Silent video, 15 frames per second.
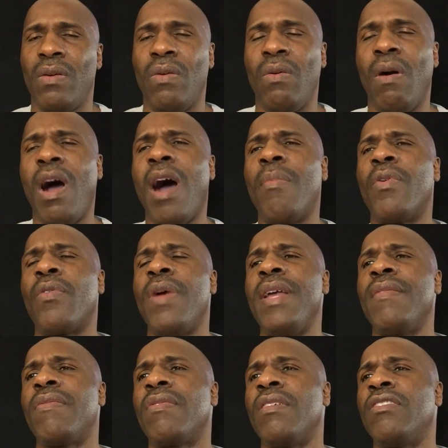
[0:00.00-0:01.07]

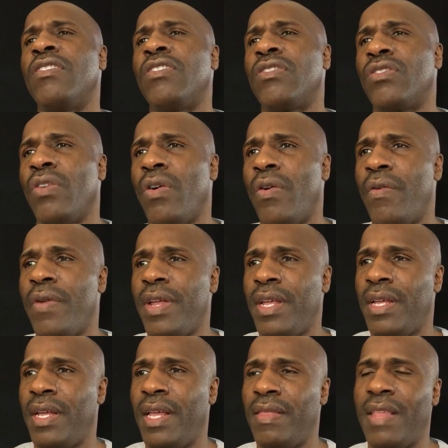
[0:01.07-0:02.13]
corroborate the story.
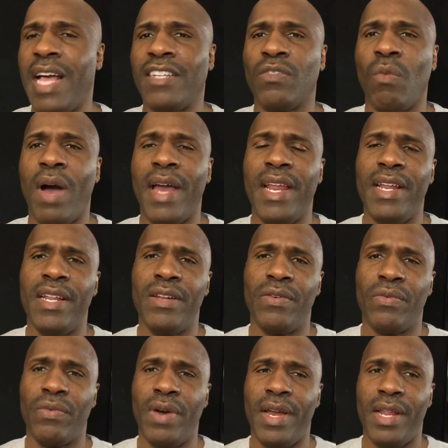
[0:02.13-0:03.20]
And that's why they
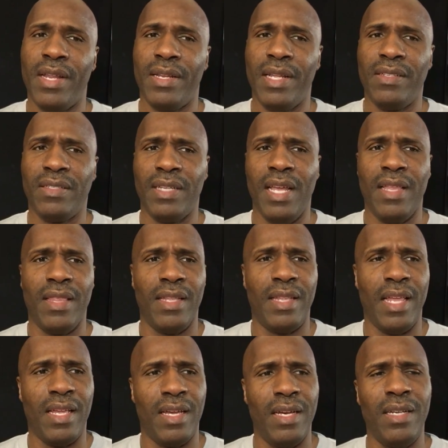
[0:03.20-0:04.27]
didn't run it. They said that
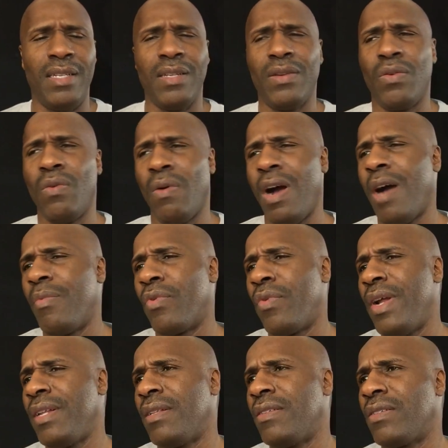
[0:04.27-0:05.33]
they couldn't
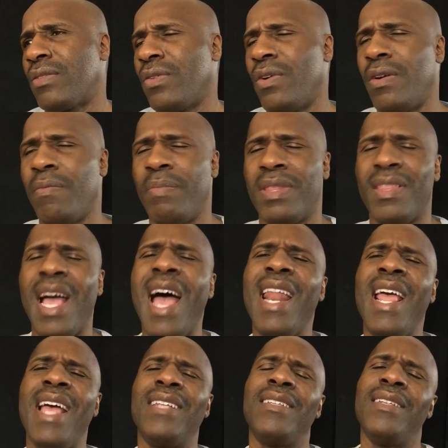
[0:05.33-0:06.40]
corroborate the story. But that
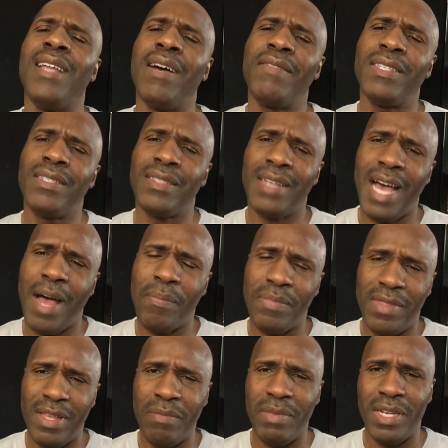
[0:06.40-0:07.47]
has never stopped
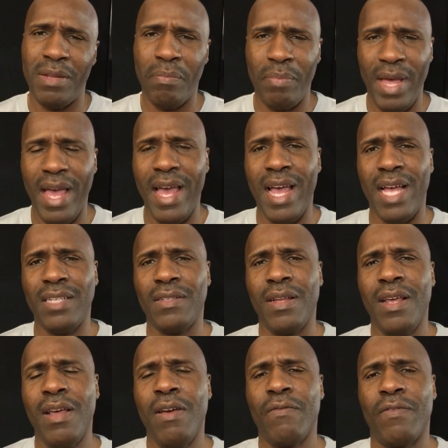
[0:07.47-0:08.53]
them in the past
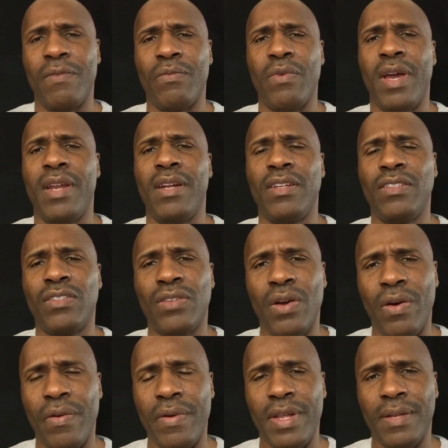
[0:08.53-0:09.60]
from running a
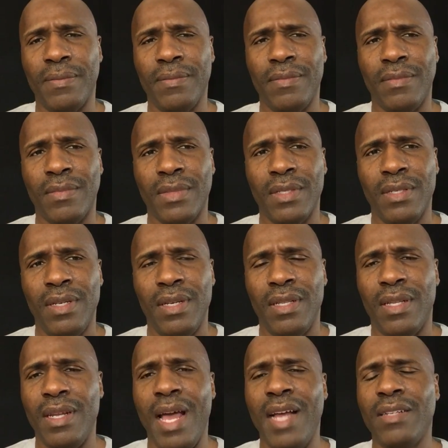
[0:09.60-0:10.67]
story.
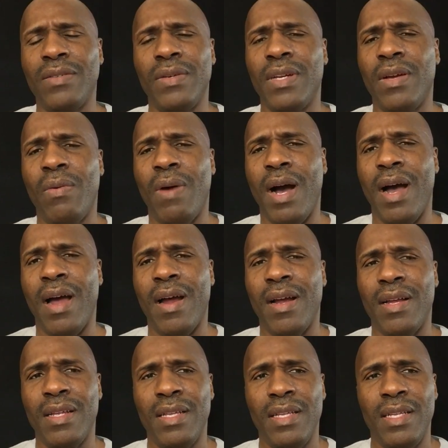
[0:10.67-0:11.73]
The National Enquirer
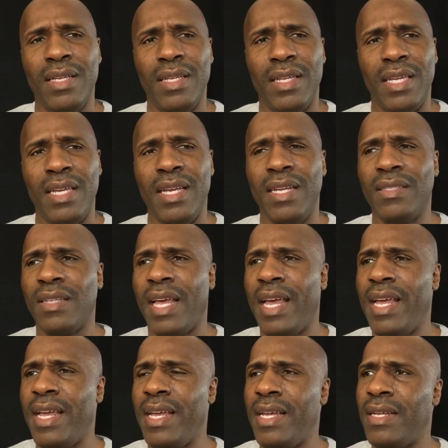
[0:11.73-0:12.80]
is
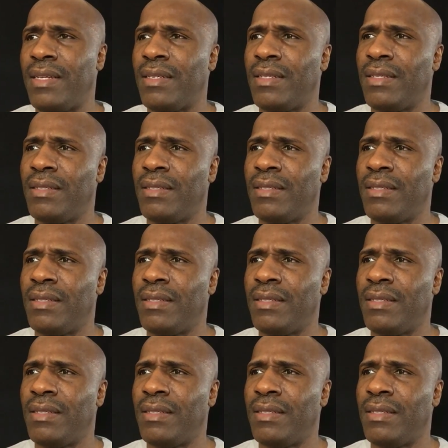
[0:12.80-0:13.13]
a,